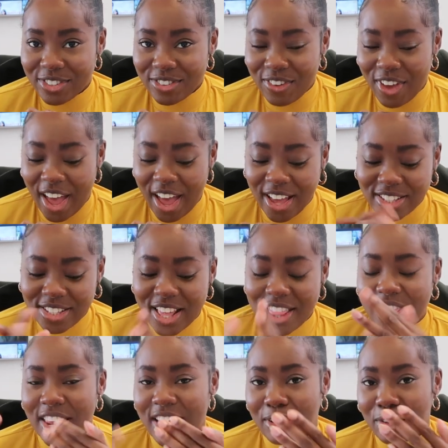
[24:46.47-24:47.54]
first,
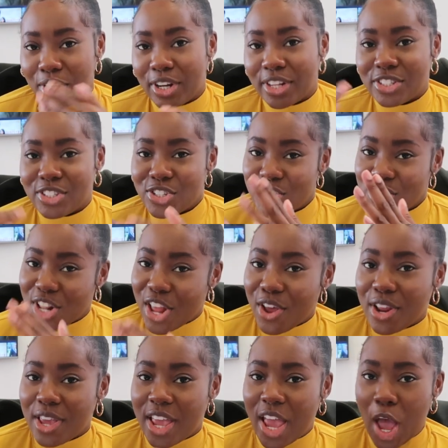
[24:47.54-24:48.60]
and then I'm gonna just
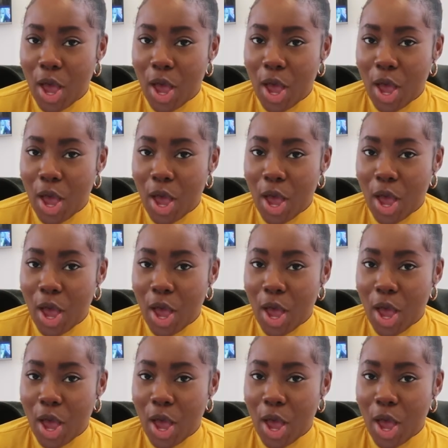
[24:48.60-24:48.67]
slowly